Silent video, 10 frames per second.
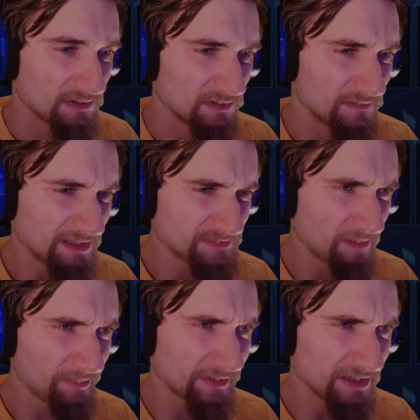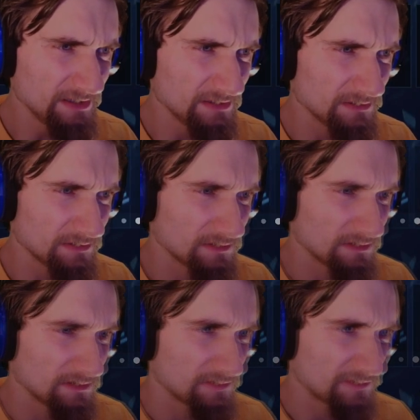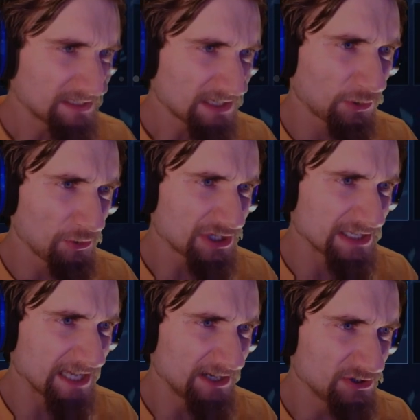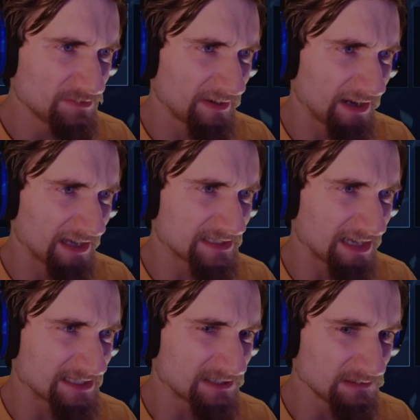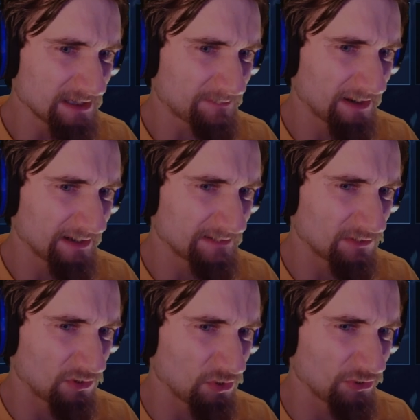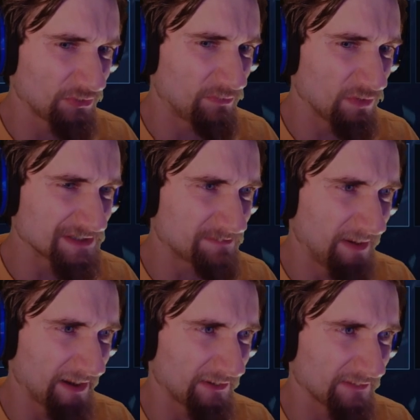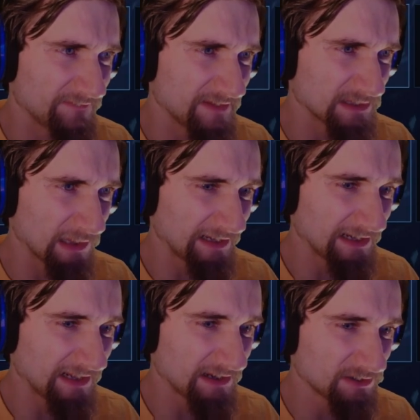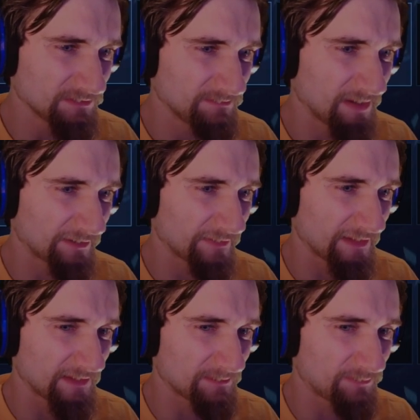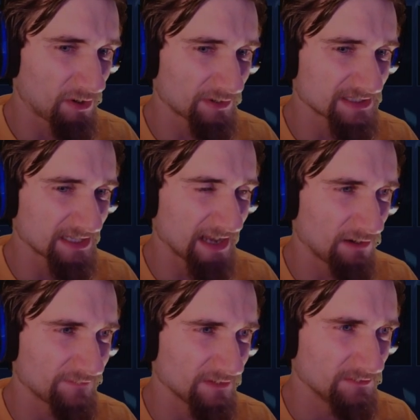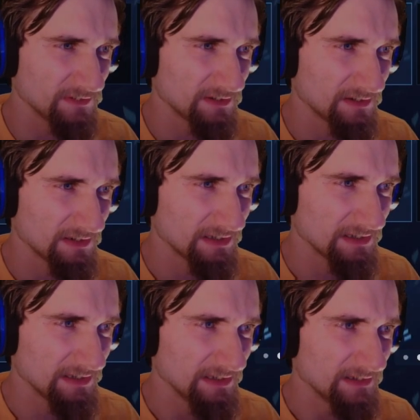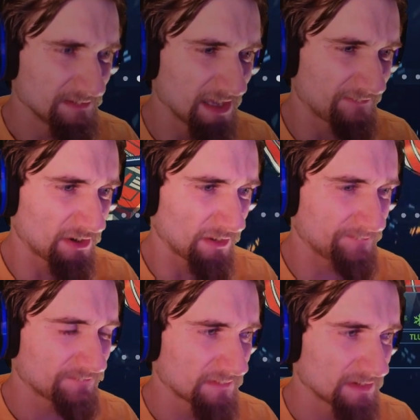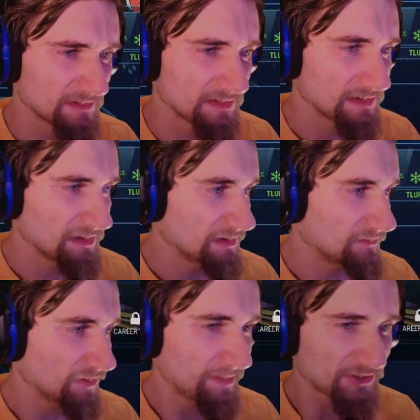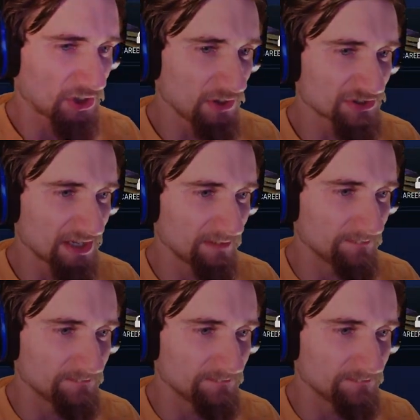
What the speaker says: That's probably it. That's a close contender, but I still like my old ones better. The Lightning here, better than the Partisan Alpha. Definitely. What about the color scheme?